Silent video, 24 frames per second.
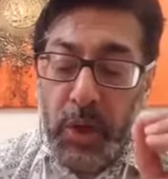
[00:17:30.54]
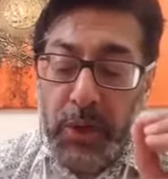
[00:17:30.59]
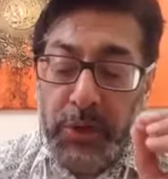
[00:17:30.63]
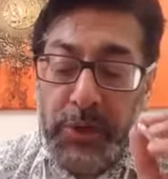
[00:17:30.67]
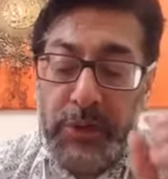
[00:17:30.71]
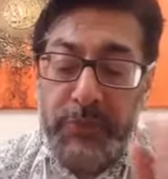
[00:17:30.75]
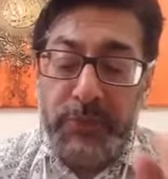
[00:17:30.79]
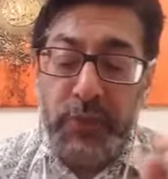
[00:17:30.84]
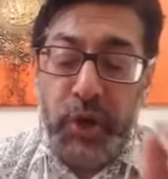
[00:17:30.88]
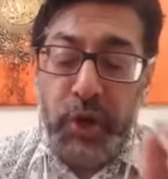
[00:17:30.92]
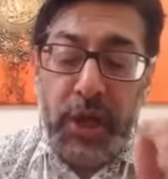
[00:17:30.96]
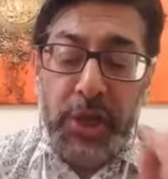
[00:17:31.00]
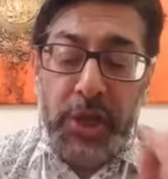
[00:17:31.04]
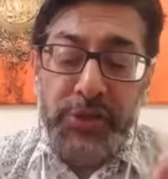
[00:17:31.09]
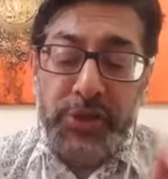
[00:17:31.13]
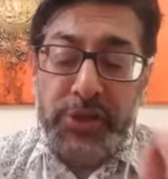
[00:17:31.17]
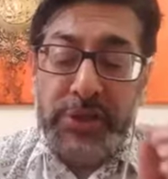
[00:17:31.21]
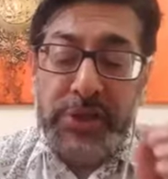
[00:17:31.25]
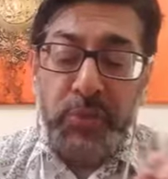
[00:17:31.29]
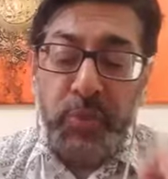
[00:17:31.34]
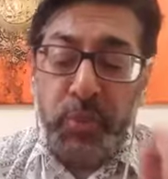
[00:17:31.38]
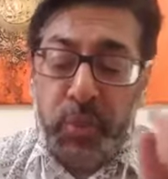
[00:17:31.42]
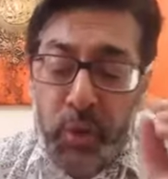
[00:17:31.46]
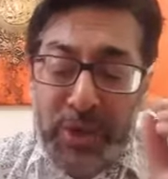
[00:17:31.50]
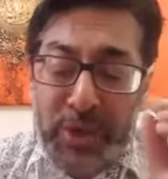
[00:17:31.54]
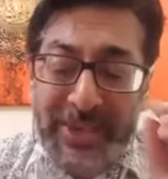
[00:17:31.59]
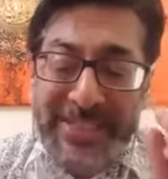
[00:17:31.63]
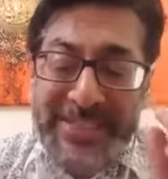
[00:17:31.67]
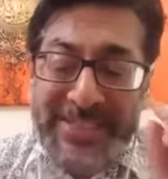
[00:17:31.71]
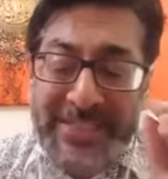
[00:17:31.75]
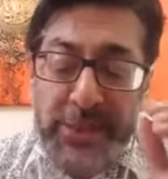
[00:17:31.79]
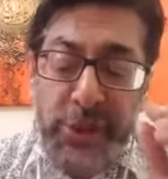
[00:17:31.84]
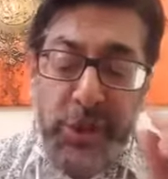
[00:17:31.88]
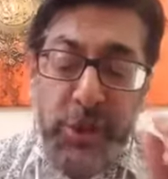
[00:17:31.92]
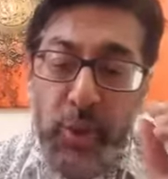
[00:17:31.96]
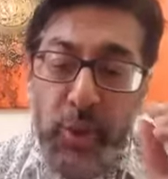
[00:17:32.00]
you've got to ask yourself what
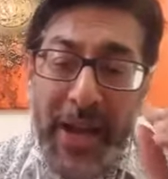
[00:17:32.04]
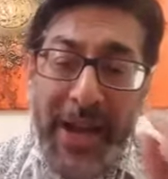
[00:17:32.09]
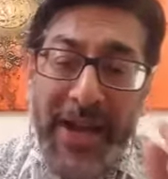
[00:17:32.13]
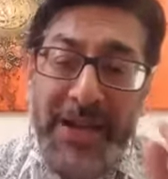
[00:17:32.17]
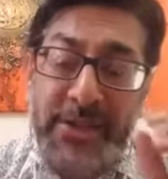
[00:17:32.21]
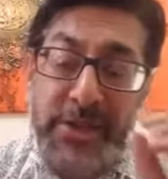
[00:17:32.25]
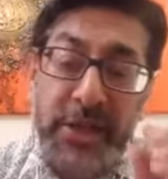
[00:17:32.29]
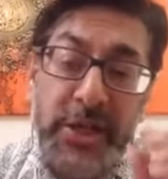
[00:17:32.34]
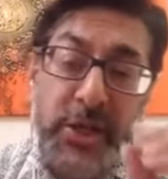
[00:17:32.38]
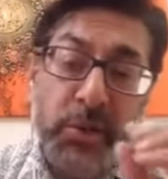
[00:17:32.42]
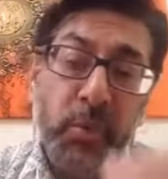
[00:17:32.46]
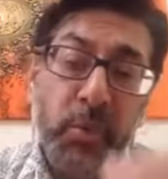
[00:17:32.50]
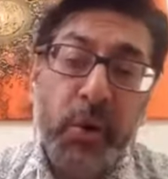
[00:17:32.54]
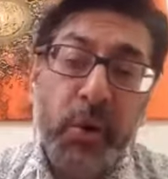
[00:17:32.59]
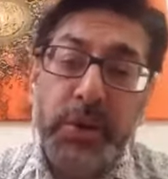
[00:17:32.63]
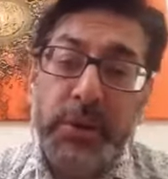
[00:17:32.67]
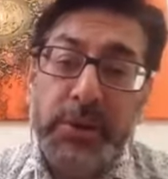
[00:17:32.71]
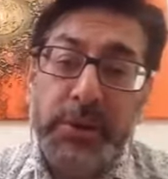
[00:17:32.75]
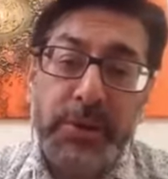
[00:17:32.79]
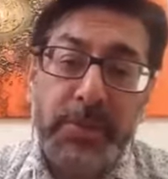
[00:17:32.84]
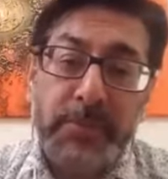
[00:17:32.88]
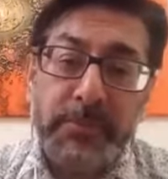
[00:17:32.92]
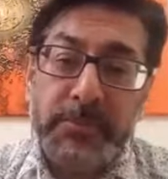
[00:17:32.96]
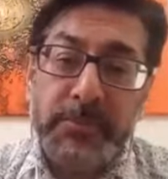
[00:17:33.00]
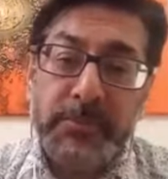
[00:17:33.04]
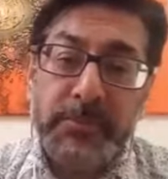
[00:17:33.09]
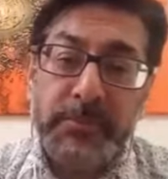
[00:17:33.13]
is it you actually want?